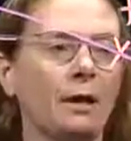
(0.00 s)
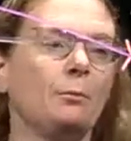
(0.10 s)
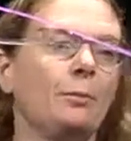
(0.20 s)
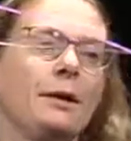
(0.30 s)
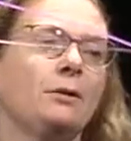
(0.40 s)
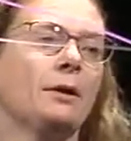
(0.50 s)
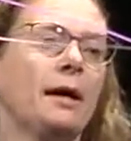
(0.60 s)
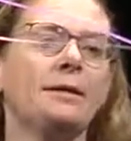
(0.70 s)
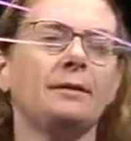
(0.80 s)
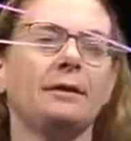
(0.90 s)
But your
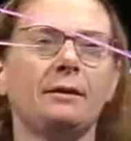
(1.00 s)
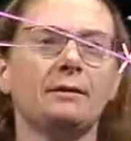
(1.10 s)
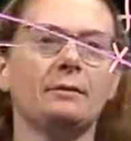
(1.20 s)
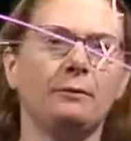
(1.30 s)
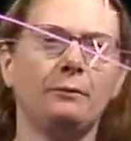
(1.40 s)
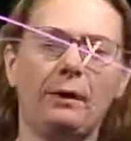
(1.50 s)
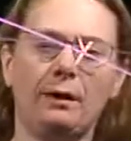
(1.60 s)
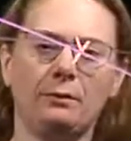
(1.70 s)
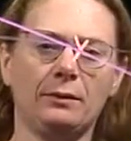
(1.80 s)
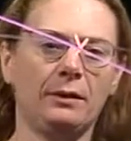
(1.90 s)
eye says, it
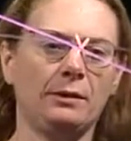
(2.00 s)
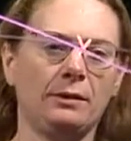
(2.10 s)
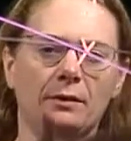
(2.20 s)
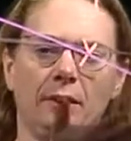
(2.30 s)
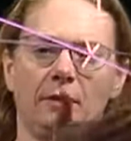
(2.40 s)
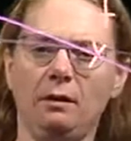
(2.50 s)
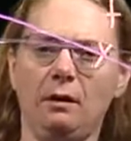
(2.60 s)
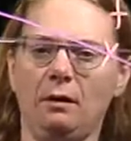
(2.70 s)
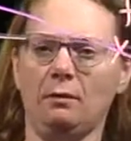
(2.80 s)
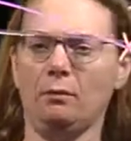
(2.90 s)
follows these and says, oh,